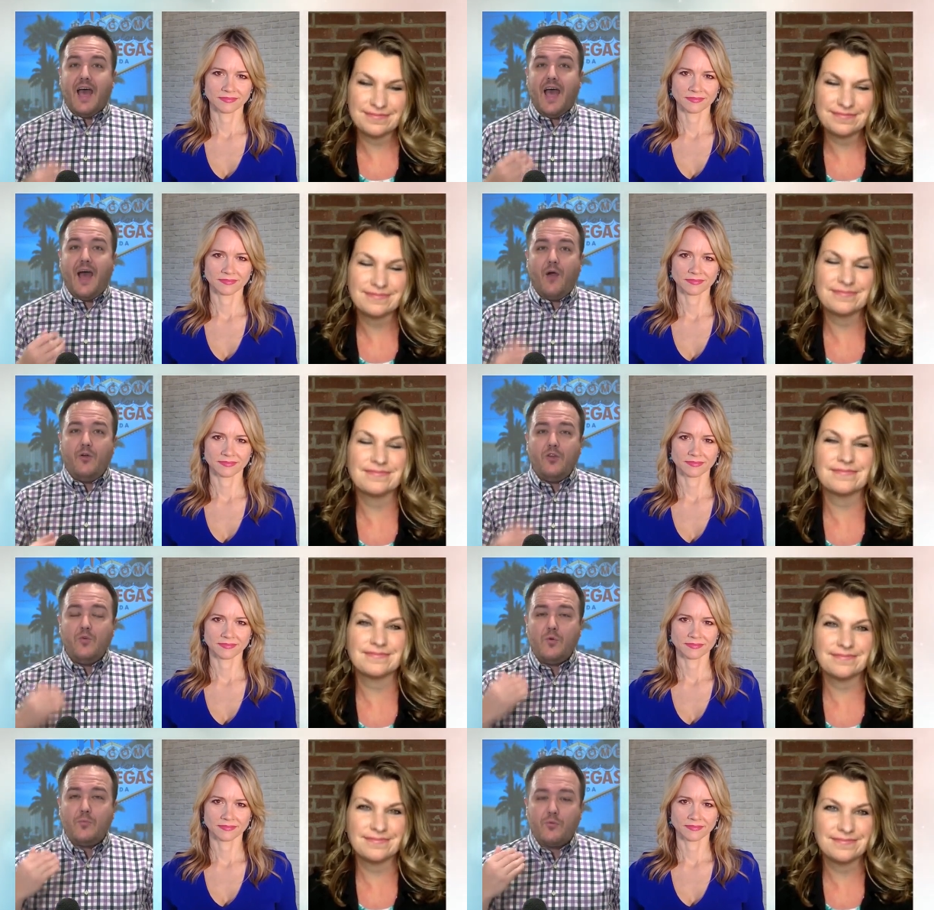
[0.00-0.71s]
Speaker 1: How
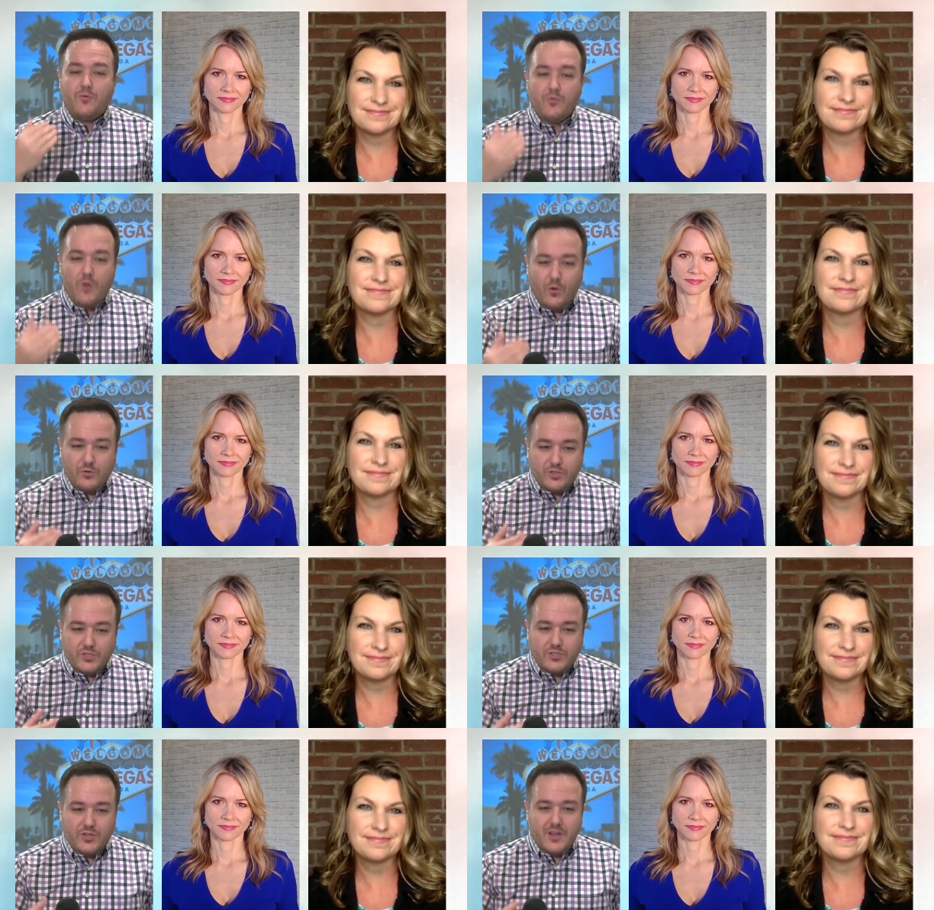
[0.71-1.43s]
do you
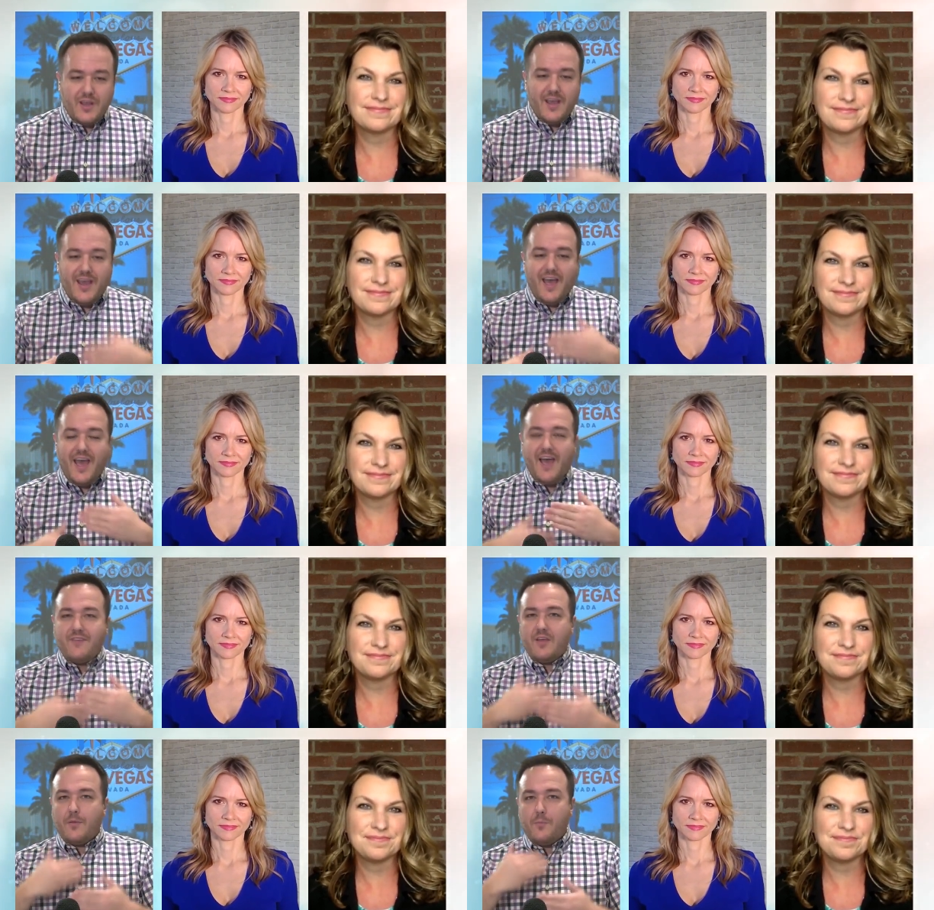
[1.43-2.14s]
approach
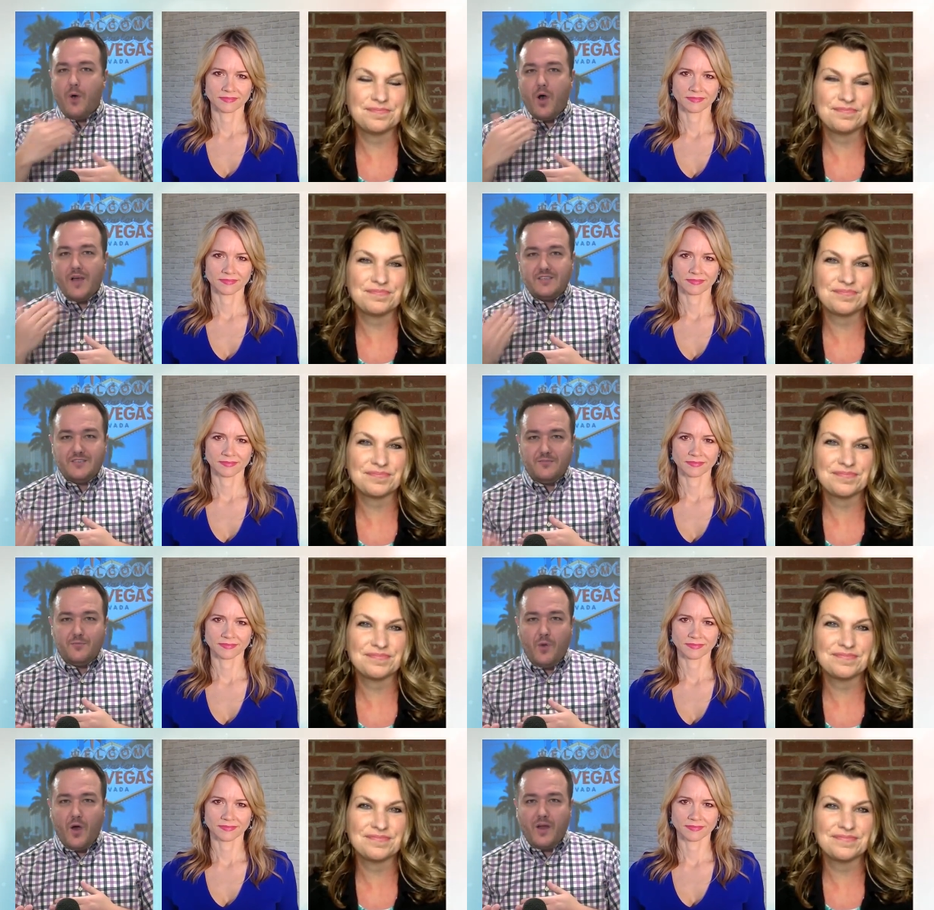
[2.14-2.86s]
having a
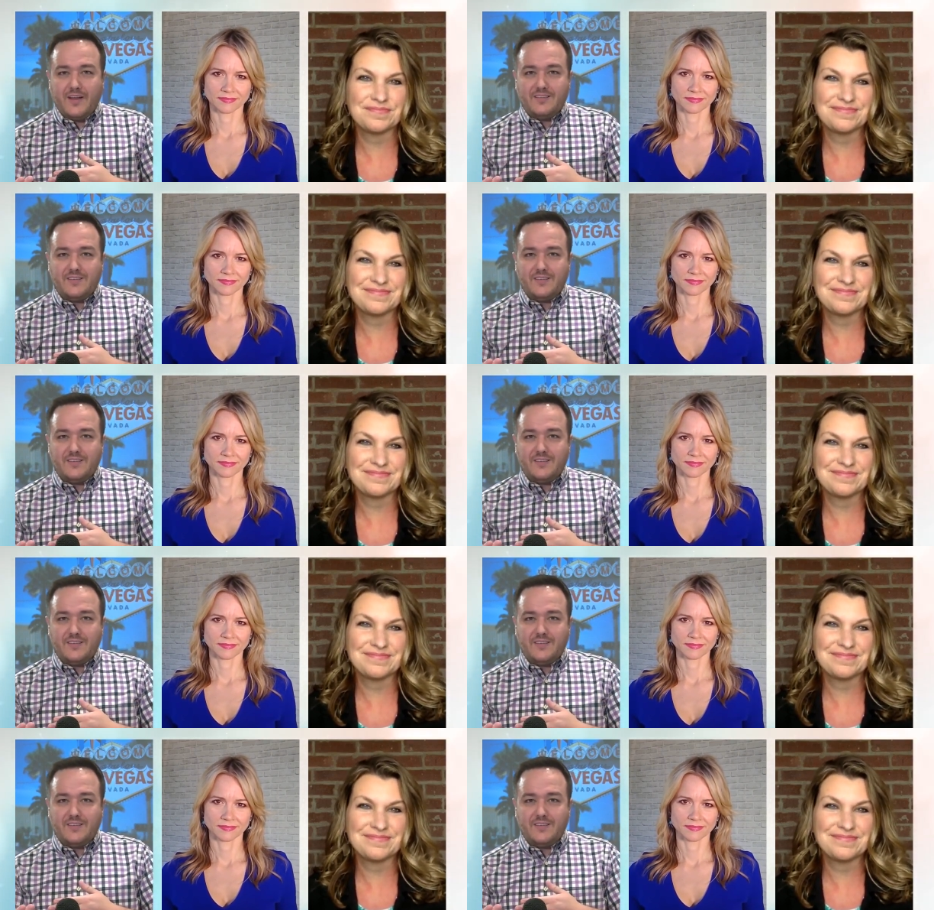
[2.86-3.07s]
positive body